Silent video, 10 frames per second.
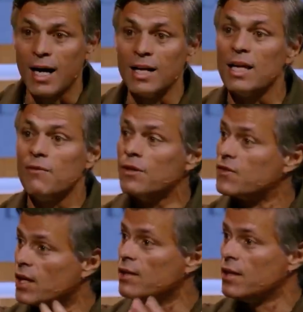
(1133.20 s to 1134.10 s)
and even
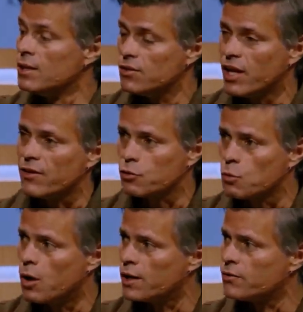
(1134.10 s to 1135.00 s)
sending death
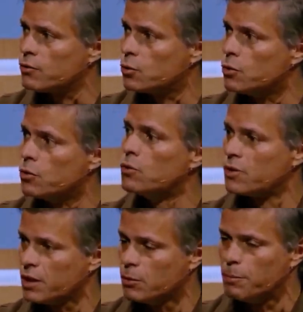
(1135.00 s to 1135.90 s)
squads to
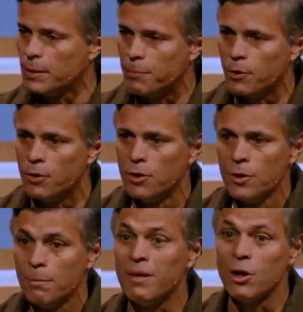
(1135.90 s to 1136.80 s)
kill people
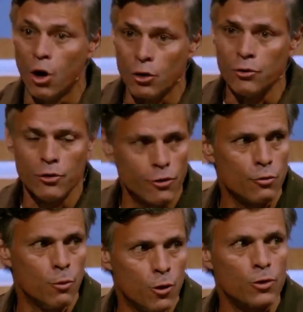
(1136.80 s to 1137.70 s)
beyond
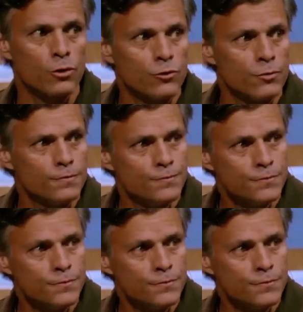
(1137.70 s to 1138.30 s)
their borders.